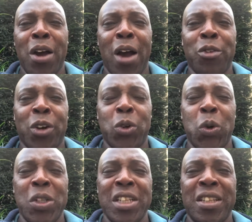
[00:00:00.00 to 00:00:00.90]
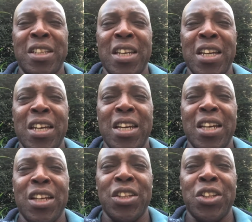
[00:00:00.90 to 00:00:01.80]
recorded the
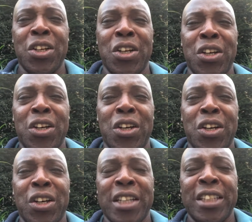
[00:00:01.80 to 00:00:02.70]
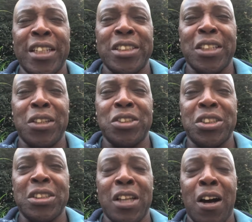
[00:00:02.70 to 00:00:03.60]
Gedye Sons
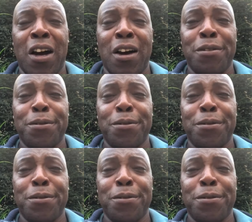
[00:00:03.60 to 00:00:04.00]
staff